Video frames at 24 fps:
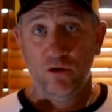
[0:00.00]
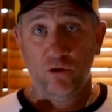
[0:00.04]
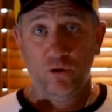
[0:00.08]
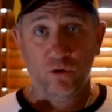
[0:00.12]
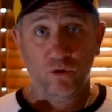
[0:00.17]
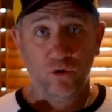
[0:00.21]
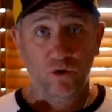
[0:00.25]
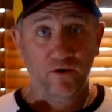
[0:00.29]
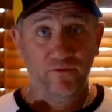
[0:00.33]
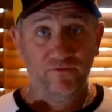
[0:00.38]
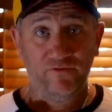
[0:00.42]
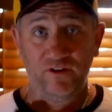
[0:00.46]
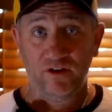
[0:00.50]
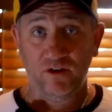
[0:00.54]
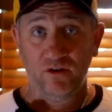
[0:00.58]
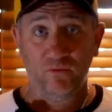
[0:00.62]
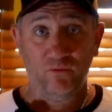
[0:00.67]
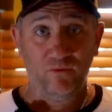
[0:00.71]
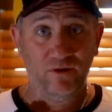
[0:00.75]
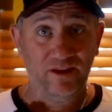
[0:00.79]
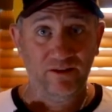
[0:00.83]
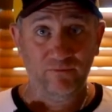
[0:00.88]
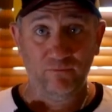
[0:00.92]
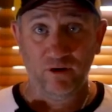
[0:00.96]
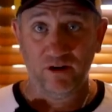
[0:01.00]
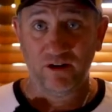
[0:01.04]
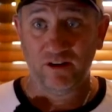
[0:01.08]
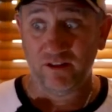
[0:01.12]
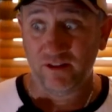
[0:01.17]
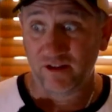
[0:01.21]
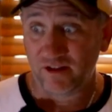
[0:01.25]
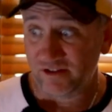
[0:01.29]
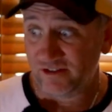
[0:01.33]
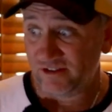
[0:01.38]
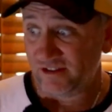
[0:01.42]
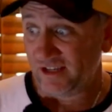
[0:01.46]
or if you're in one of
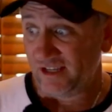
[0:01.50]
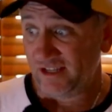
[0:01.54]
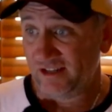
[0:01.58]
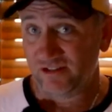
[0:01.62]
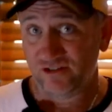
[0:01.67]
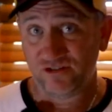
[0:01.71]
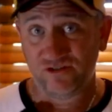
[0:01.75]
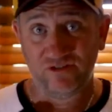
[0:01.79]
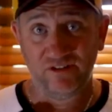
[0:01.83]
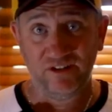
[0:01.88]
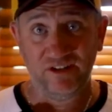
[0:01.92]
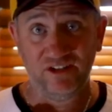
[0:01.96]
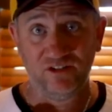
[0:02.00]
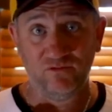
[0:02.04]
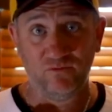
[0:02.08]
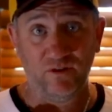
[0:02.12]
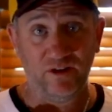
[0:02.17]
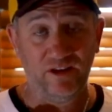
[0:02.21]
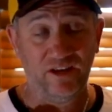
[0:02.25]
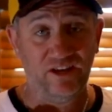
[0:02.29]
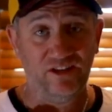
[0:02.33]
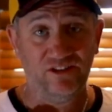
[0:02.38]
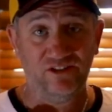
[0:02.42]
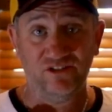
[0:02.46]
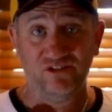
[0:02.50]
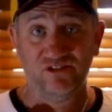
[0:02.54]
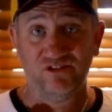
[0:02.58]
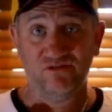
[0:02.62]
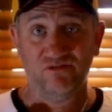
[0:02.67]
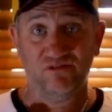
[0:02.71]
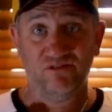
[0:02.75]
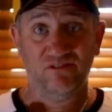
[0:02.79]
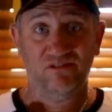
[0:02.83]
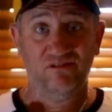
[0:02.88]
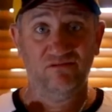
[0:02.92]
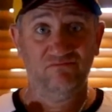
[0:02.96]
those industries where you're just
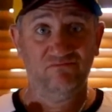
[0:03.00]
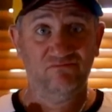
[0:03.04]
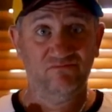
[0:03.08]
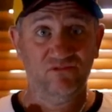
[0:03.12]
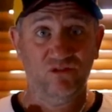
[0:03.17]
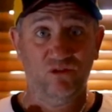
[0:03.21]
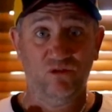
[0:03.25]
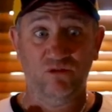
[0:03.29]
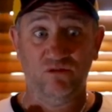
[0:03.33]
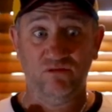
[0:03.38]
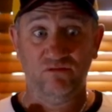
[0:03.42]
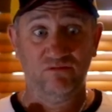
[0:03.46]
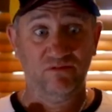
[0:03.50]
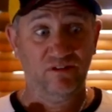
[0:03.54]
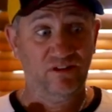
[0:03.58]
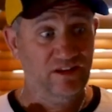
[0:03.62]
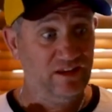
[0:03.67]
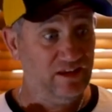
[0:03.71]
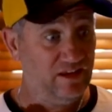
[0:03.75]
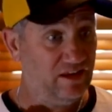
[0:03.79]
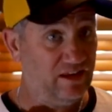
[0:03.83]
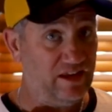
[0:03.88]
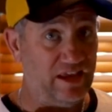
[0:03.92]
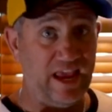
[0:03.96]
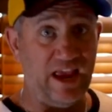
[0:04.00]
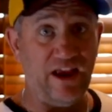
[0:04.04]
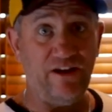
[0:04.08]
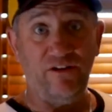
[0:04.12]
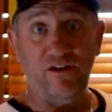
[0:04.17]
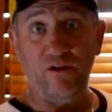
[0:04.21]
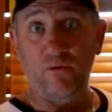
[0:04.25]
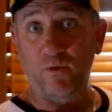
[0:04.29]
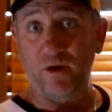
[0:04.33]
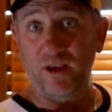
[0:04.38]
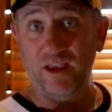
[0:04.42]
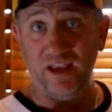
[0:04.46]
sort of, or in an
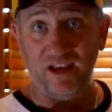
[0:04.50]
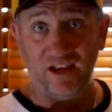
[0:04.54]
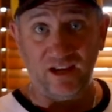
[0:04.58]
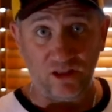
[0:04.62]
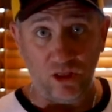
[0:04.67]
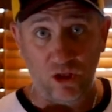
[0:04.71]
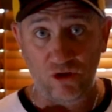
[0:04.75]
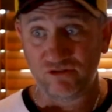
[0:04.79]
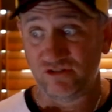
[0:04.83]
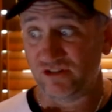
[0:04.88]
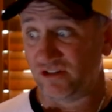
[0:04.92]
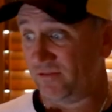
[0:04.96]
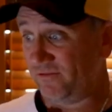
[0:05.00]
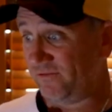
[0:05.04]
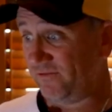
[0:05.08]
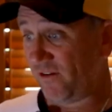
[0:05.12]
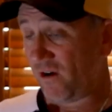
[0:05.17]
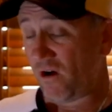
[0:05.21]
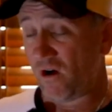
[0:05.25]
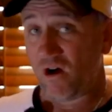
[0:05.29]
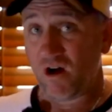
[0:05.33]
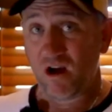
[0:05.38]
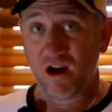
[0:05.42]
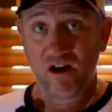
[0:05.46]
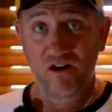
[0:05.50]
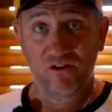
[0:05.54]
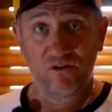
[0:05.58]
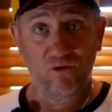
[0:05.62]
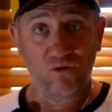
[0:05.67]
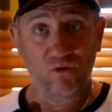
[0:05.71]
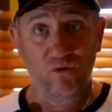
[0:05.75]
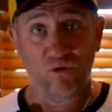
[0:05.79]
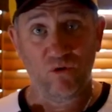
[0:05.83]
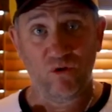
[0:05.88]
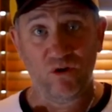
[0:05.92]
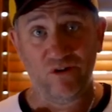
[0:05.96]
area where you're close to
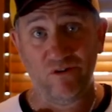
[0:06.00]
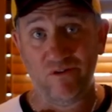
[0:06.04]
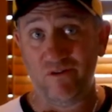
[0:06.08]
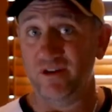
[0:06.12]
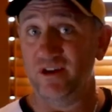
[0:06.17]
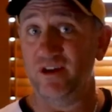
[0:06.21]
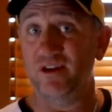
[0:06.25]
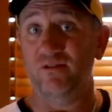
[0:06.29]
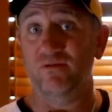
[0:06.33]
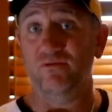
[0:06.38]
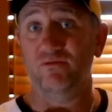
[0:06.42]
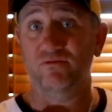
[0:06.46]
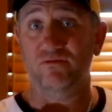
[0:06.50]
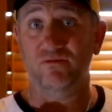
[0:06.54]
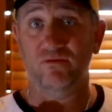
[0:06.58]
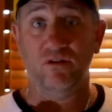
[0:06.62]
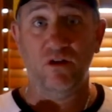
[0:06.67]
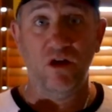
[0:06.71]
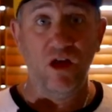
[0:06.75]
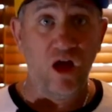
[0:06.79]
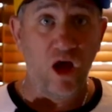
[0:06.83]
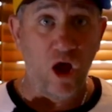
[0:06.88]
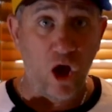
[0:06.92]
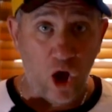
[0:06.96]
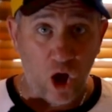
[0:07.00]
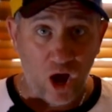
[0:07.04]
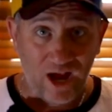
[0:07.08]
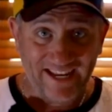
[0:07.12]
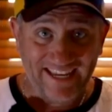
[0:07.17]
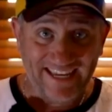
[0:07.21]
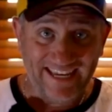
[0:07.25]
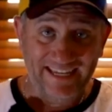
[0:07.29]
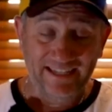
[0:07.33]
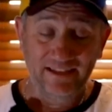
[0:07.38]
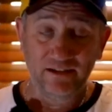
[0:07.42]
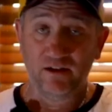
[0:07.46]
fire, or you're
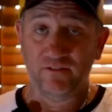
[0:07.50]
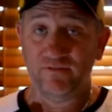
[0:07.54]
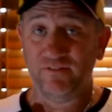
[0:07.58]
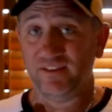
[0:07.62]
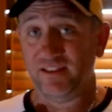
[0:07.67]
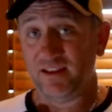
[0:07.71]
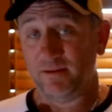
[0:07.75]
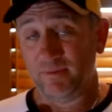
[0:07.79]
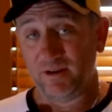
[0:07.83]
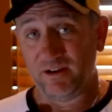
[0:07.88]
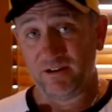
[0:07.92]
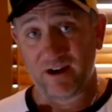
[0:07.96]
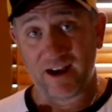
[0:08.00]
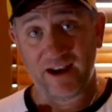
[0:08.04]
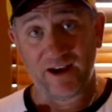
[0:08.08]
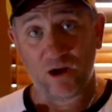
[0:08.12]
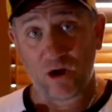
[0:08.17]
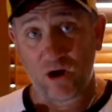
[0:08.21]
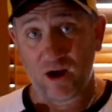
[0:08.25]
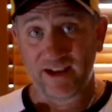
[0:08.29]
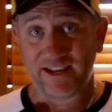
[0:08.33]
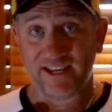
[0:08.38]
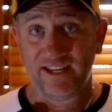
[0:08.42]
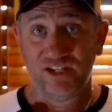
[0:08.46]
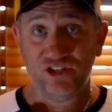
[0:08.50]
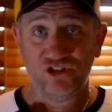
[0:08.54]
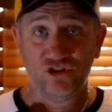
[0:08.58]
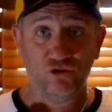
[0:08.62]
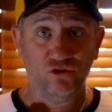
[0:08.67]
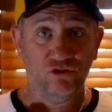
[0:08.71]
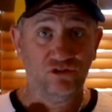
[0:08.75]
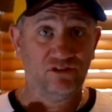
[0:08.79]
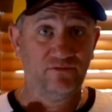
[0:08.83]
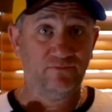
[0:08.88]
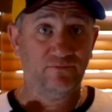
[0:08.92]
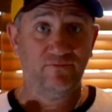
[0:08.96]
hiking, I think that'd be great hiking
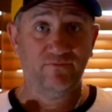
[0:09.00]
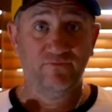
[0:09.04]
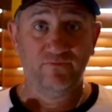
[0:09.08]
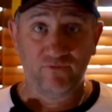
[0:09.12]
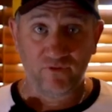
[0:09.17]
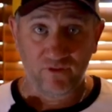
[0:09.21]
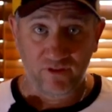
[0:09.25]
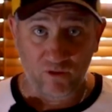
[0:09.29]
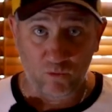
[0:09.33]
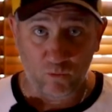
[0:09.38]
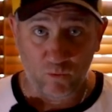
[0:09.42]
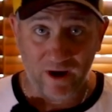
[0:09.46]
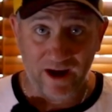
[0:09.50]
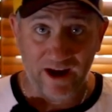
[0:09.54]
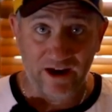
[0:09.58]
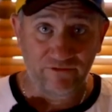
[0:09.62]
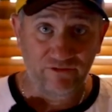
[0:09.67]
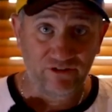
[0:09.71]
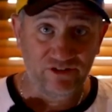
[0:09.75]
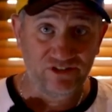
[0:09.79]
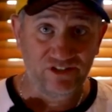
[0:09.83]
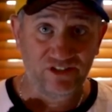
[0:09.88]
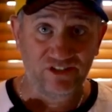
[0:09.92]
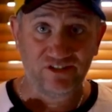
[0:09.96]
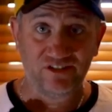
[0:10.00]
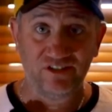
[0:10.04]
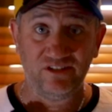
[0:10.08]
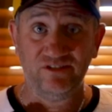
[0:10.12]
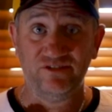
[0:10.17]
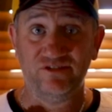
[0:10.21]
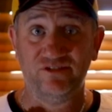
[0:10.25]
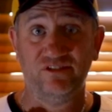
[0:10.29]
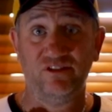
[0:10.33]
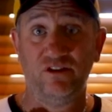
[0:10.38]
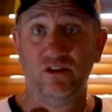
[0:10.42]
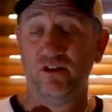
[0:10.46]
shorts for their wear
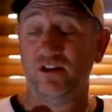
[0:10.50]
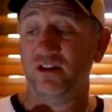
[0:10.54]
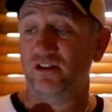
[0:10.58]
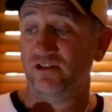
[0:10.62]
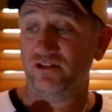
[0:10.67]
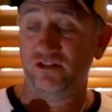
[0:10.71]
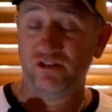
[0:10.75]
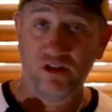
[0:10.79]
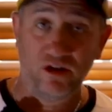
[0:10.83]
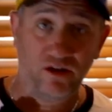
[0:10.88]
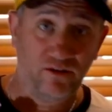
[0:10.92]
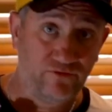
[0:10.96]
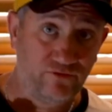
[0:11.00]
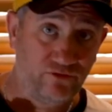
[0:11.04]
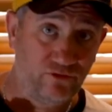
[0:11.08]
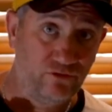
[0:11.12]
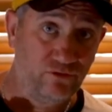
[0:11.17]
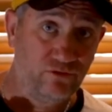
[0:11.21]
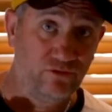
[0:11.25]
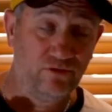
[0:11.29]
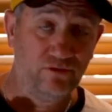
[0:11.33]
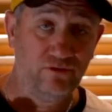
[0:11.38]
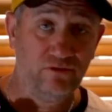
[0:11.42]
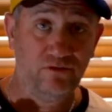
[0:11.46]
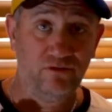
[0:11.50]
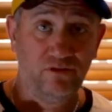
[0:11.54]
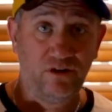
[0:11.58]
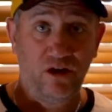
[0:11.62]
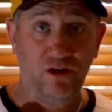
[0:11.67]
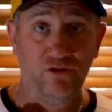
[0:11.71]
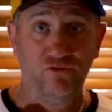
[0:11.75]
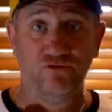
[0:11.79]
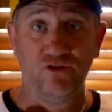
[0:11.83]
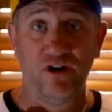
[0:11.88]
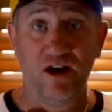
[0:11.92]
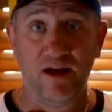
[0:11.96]
resistance, so you can just go through and
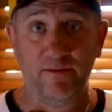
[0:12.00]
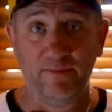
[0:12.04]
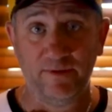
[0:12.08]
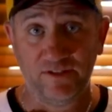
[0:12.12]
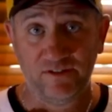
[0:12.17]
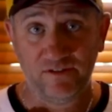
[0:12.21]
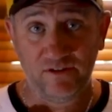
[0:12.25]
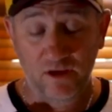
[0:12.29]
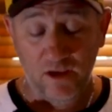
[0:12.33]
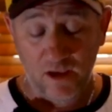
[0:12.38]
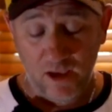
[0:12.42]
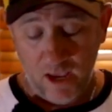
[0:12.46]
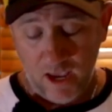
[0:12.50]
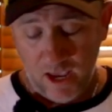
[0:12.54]
no dramas.